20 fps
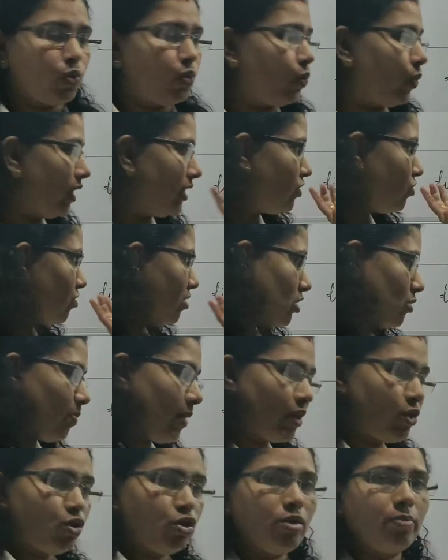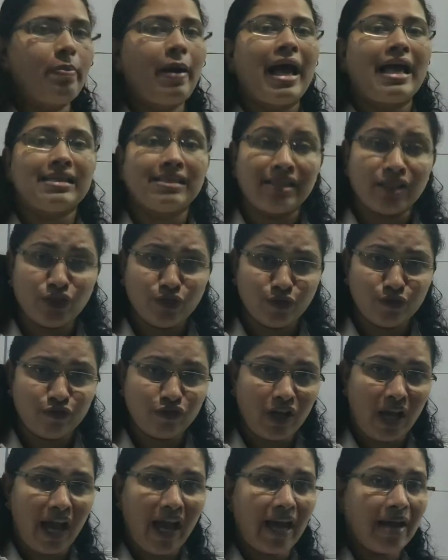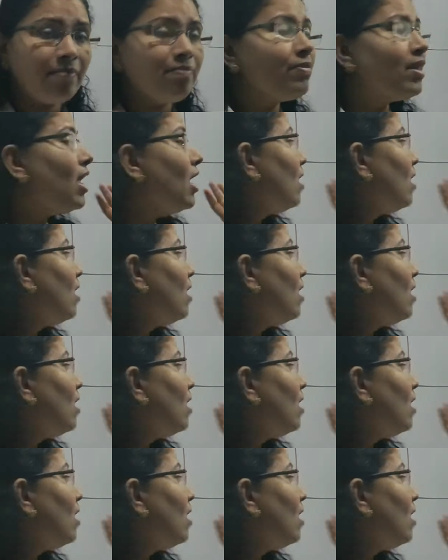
With respect to the passage of time,